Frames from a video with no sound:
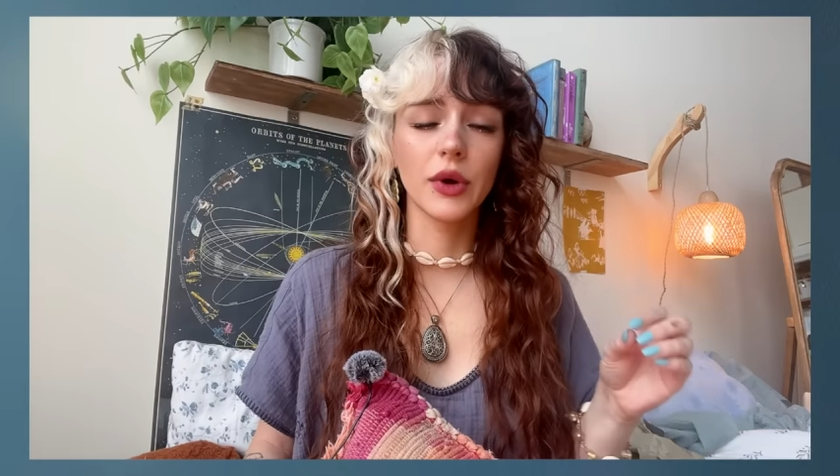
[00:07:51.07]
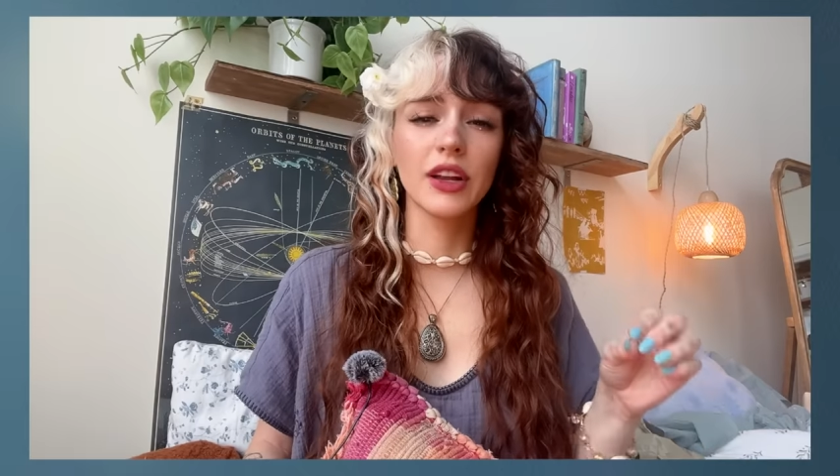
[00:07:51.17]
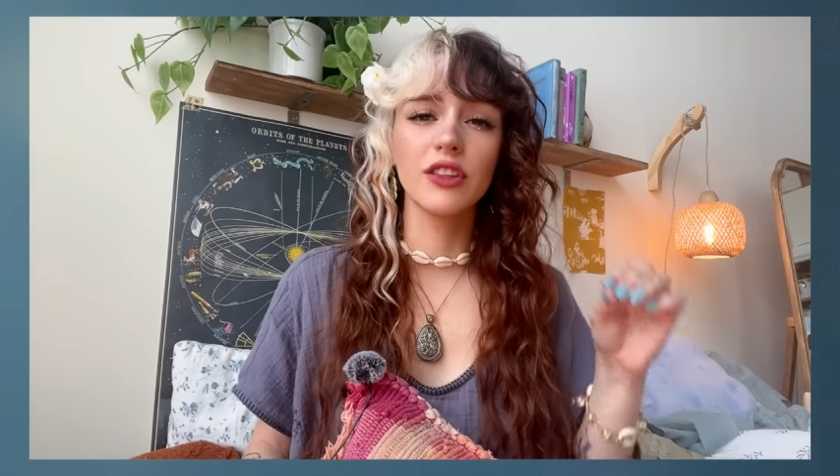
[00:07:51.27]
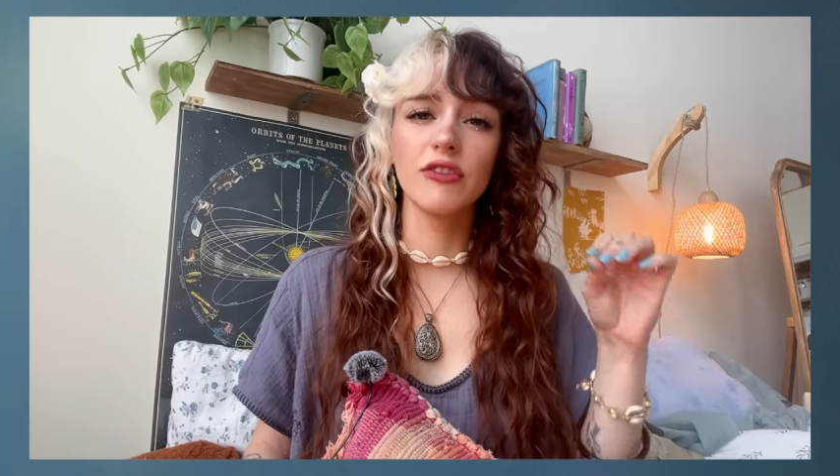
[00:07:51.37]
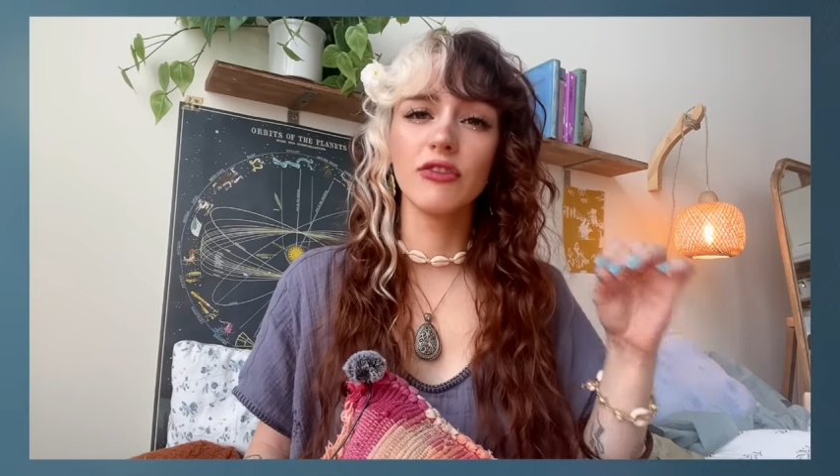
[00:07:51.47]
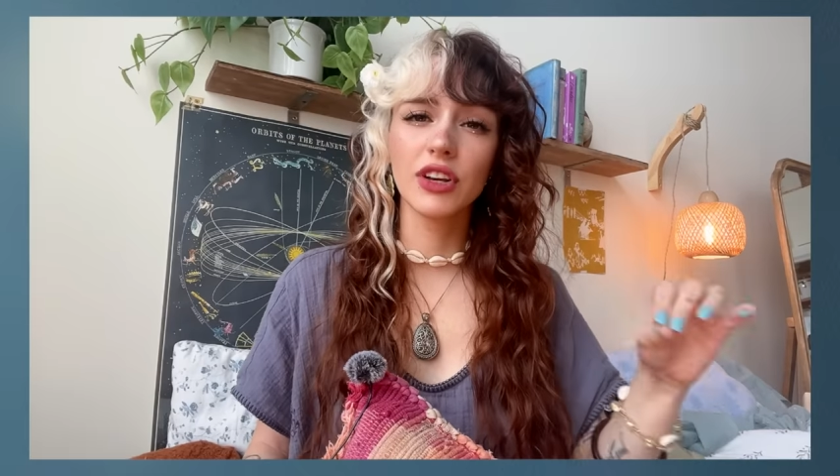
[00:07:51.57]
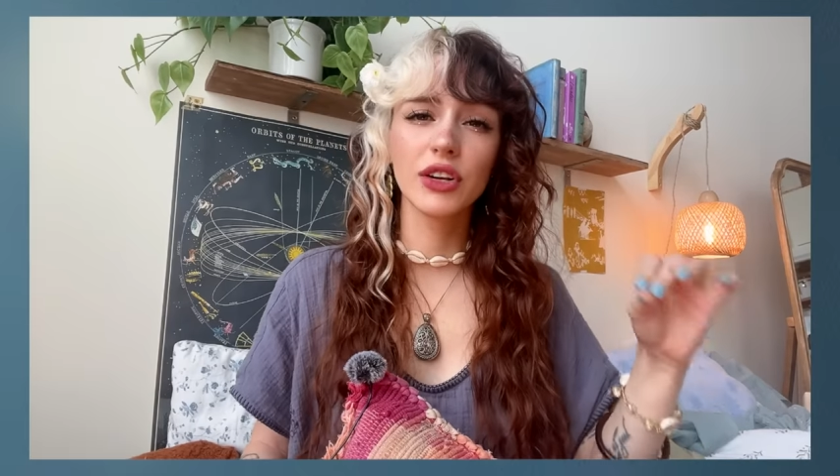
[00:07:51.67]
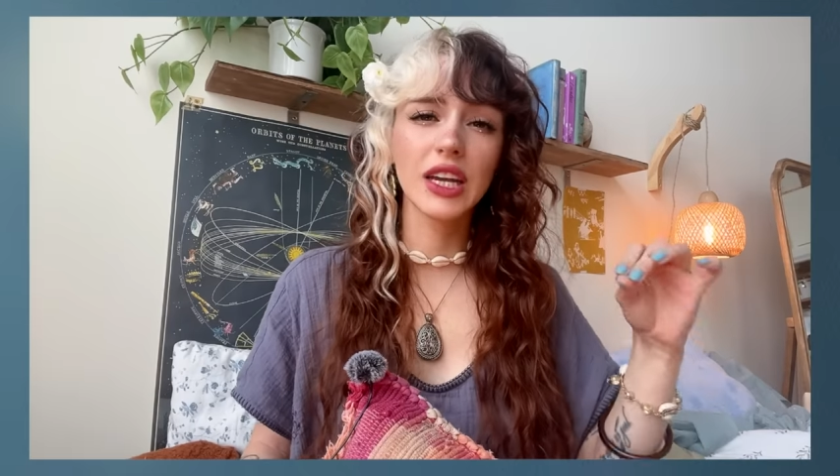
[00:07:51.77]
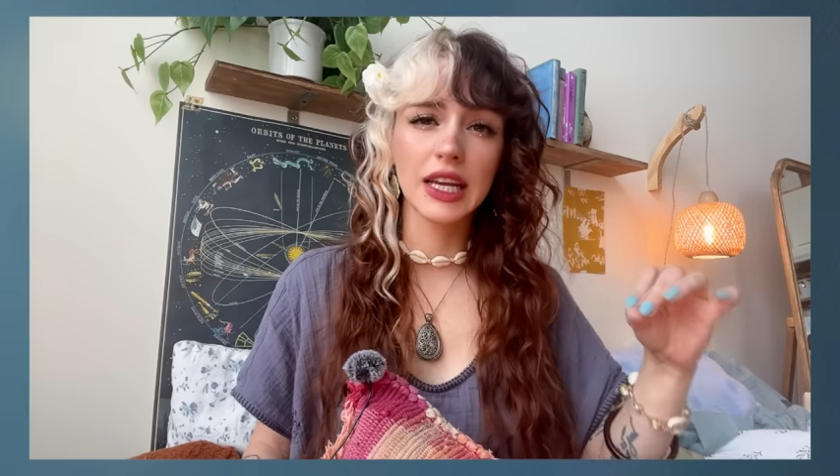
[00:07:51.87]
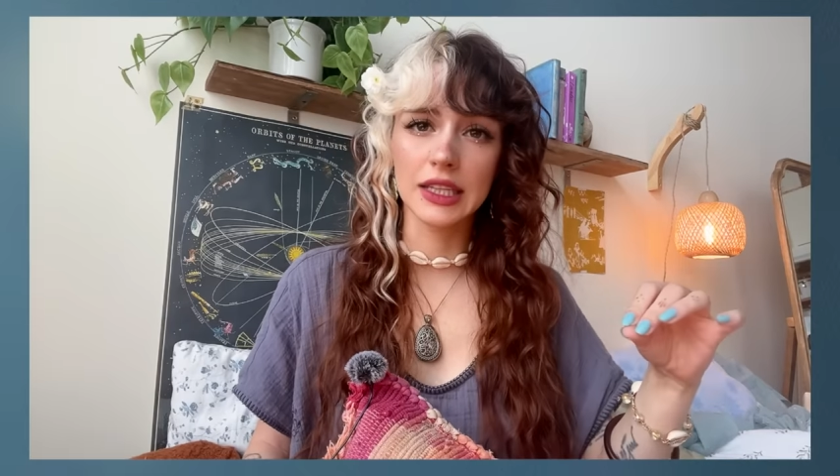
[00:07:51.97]
very
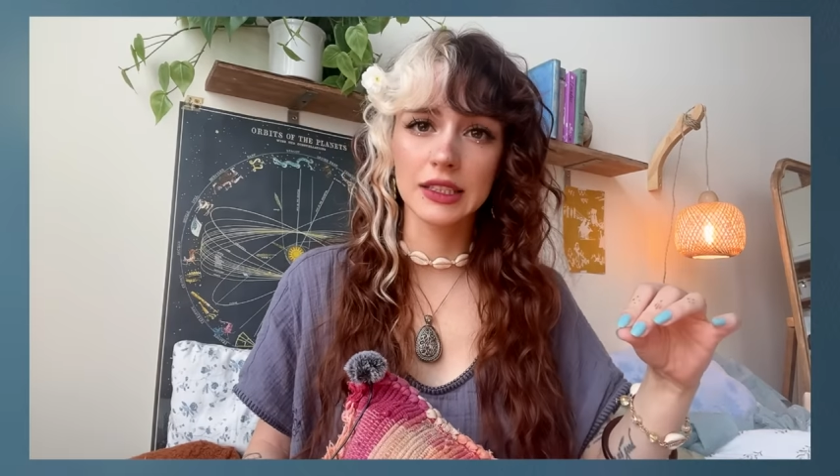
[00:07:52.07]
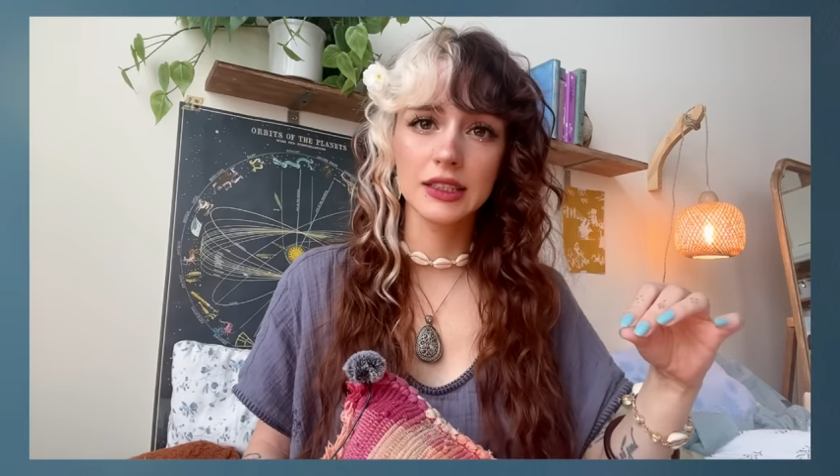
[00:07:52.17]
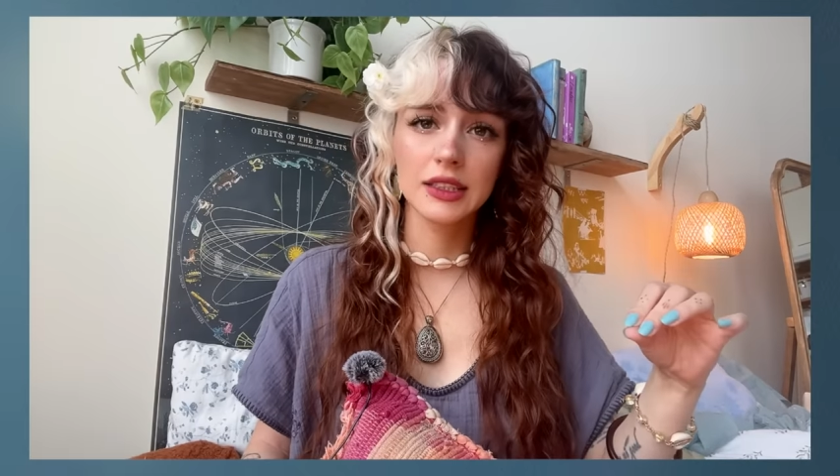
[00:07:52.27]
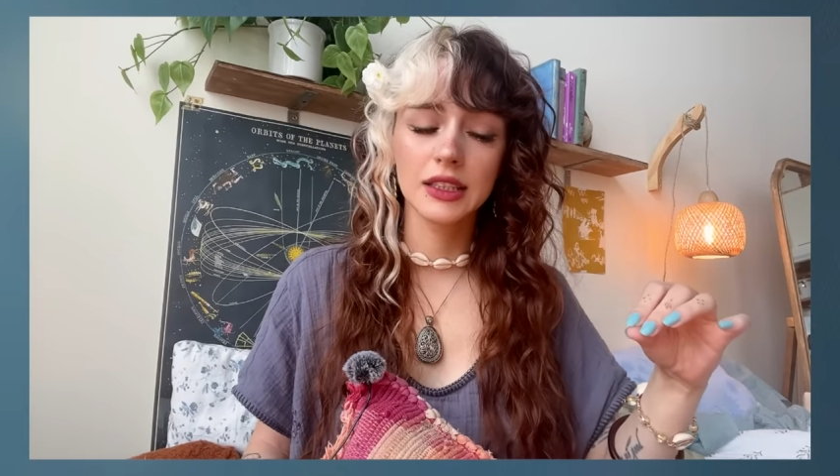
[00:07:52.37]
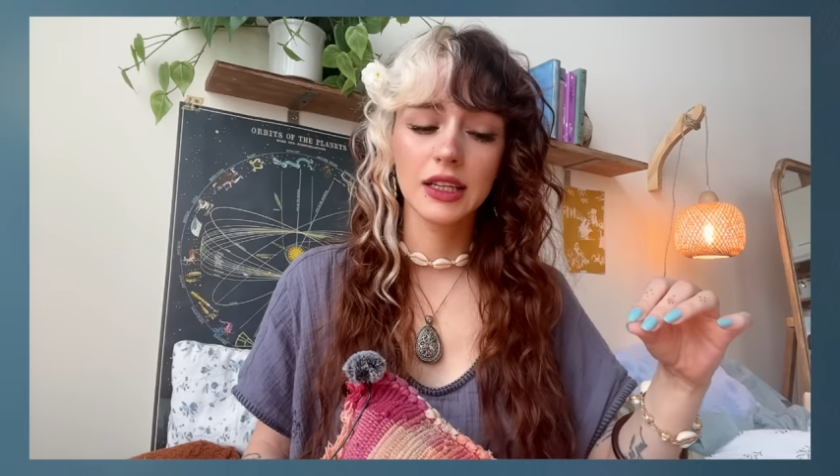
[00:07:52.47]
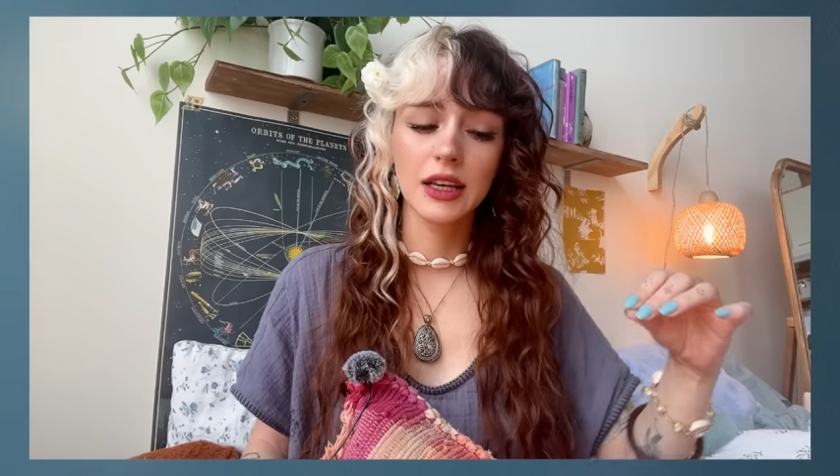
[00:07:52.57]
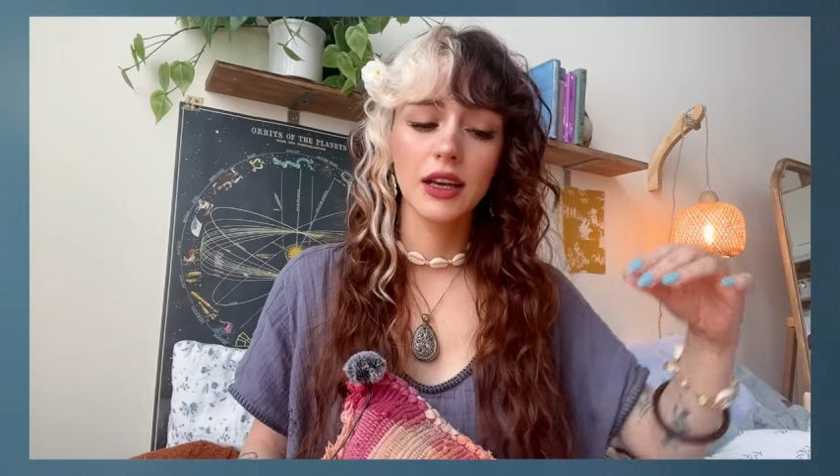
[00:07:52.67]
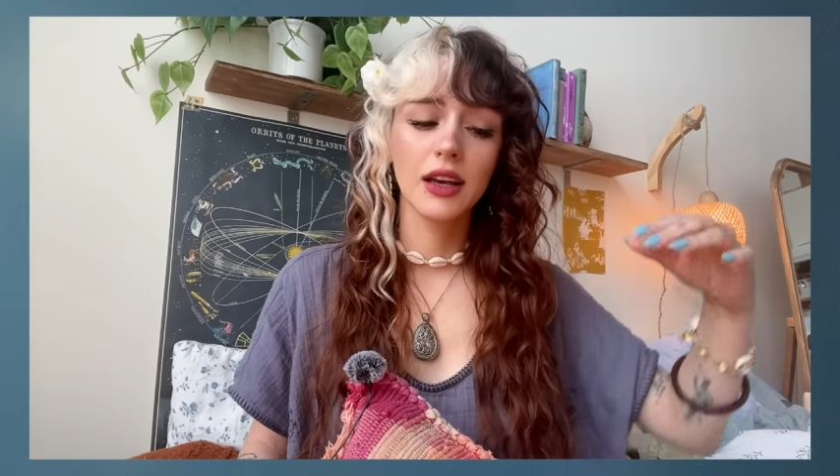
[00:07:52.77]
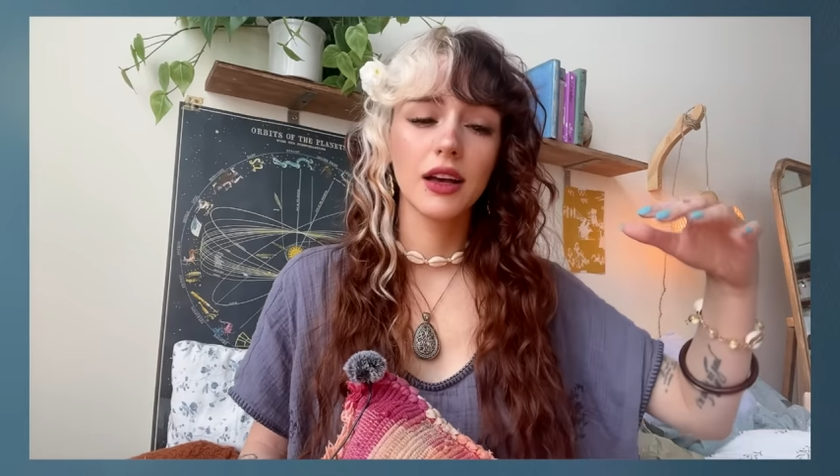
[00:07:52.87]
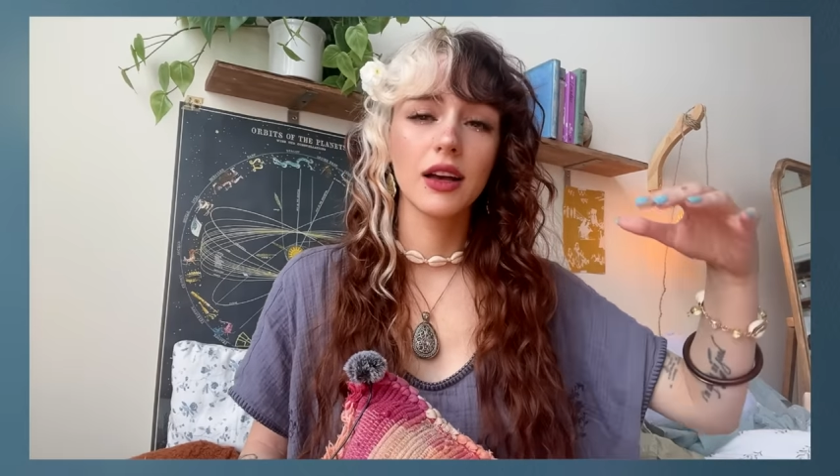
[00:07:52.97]
end,
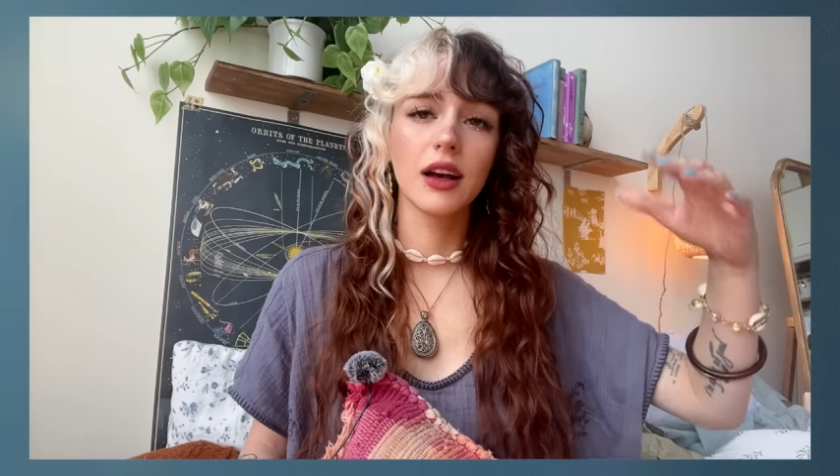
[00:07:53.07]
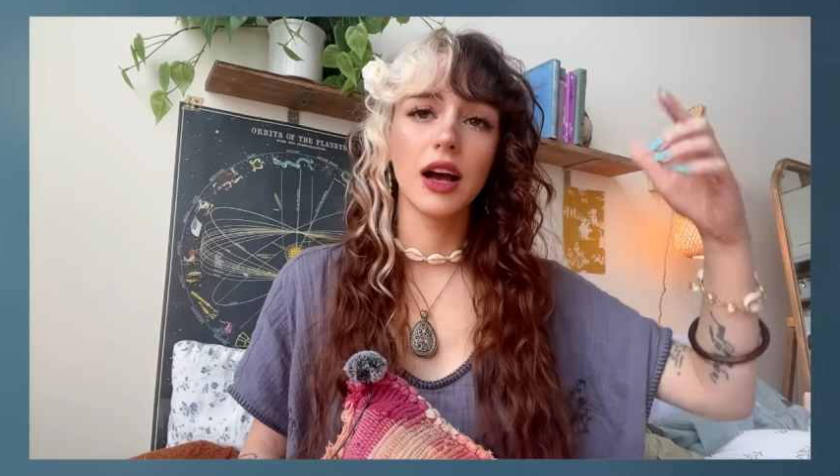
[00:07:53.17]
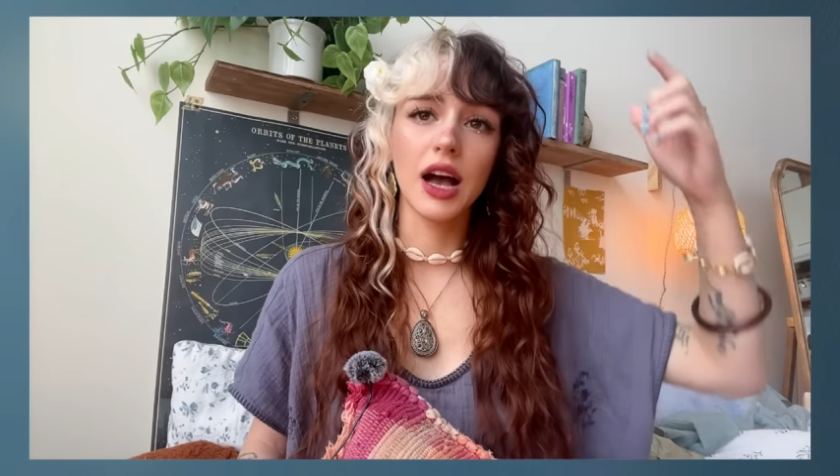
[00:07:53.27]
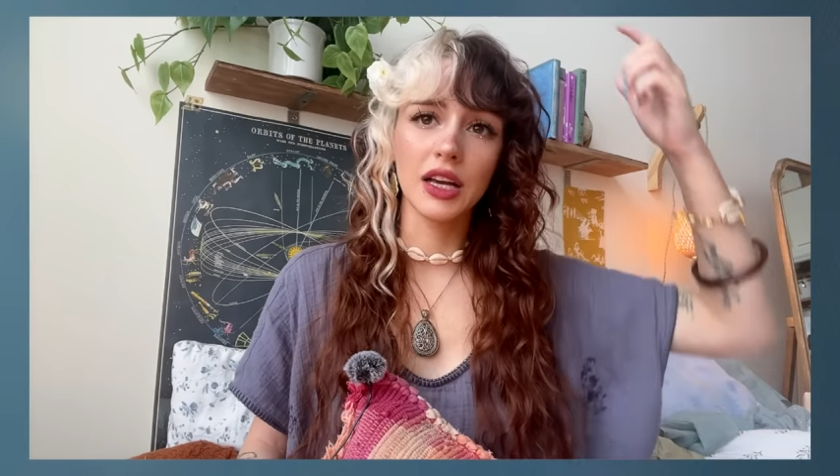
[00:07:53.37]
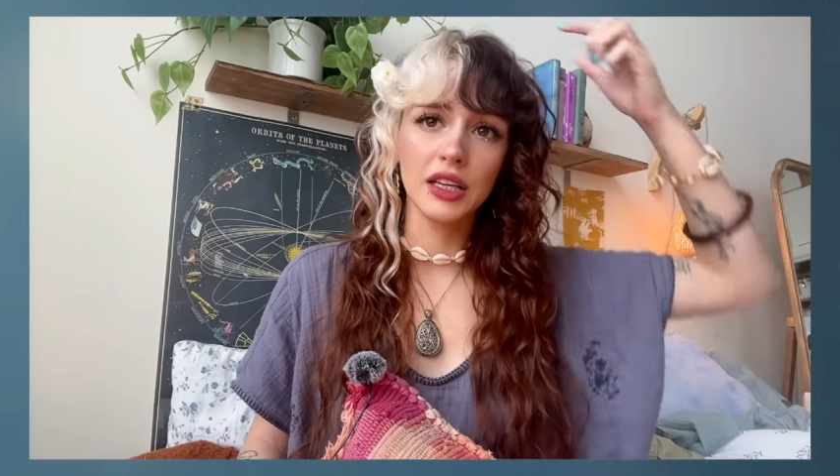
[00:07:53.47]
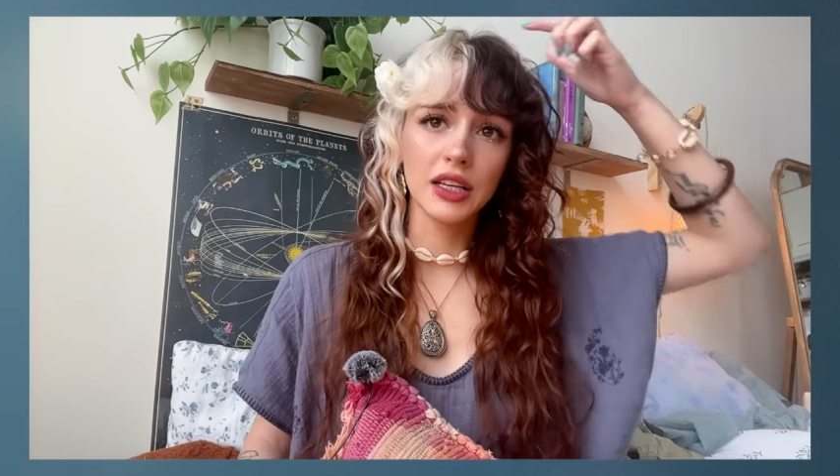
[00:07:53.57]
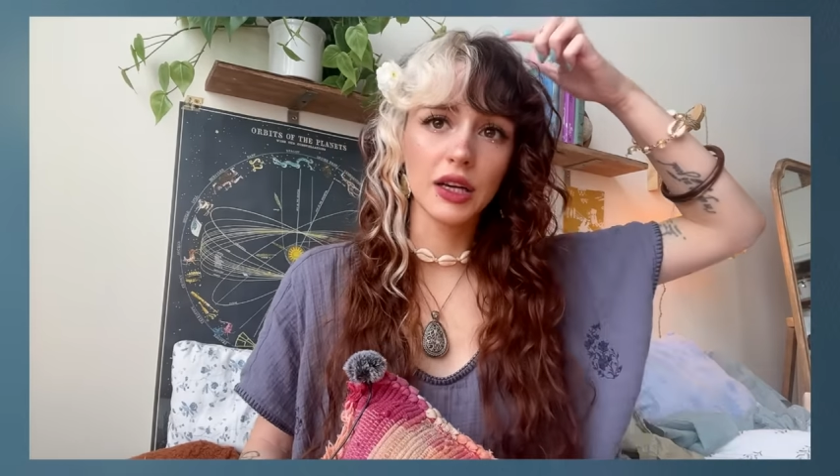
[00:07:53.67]
I